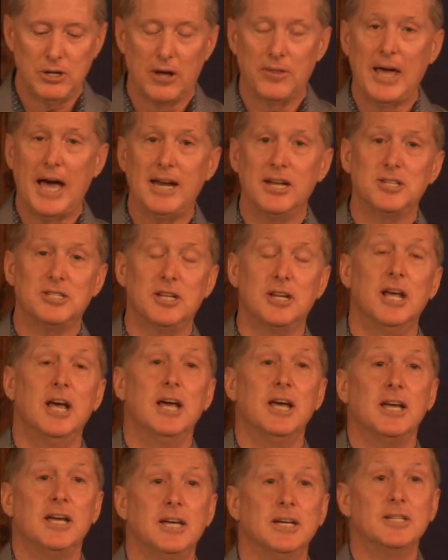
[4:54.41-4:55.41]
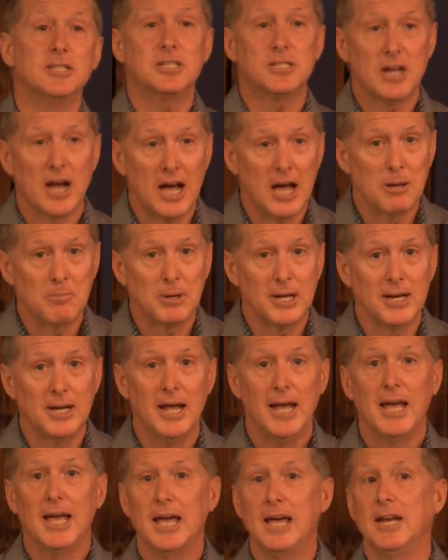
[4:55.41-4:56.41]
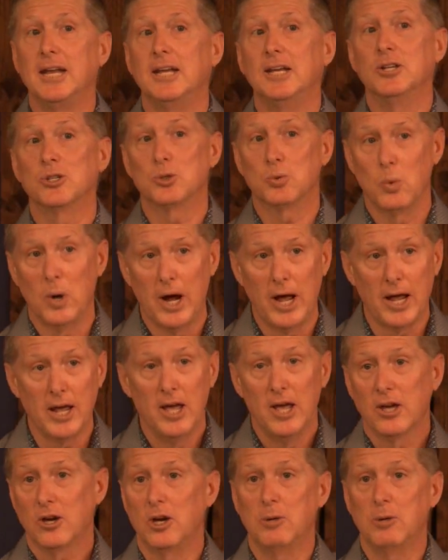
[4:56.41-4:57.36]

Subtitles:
Now that is in his timing and his way.